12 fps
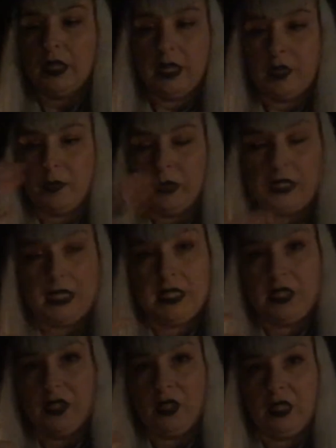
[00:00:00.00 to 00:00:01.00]
kind of
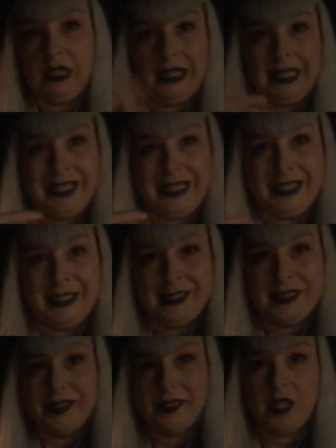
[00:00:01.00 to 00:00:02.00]
protection
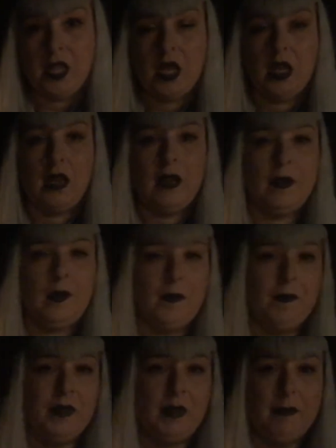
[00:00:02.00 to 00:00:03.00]
cleanse.
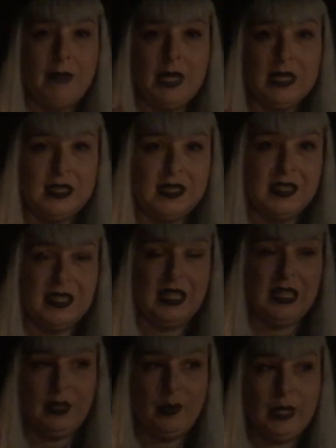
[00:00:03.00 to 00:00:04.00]
The mint to get
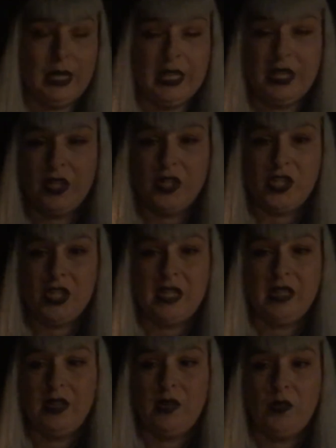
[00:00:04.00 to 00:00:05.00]
a little bit of energy
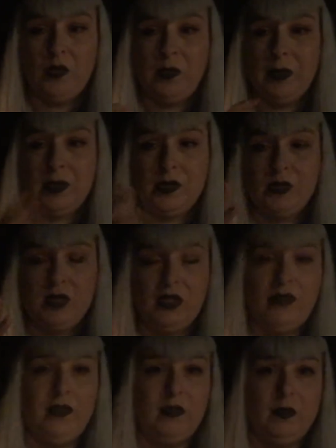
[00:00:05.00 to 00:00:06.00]
in there, because when
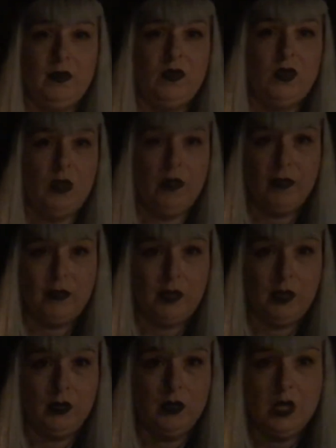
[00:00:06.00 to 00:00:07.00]
you have the
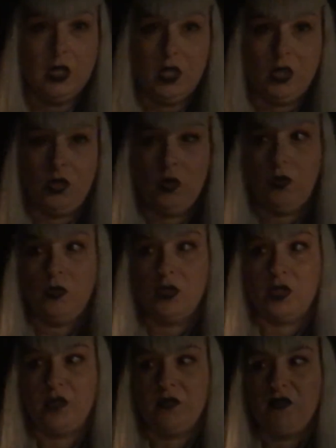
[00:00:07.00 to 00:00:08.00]
flu, you
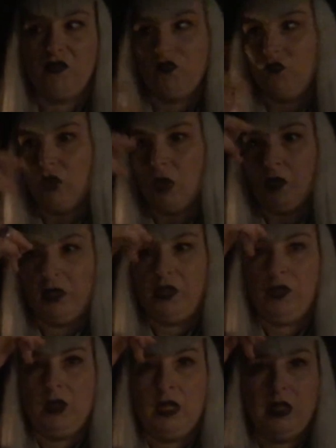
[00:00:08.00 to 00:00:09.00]
just don't want to
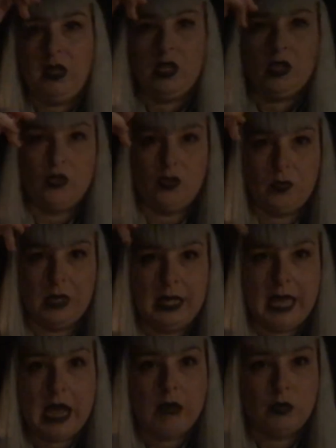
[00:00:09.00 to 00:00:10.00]
do anything. You just want
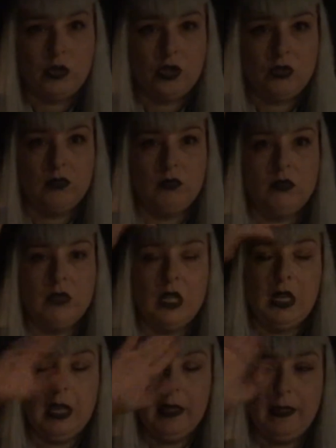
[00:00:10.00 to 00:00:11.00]
to couch, and
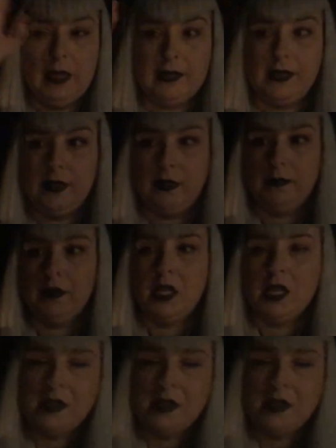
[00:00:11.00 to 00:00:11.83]
that's it.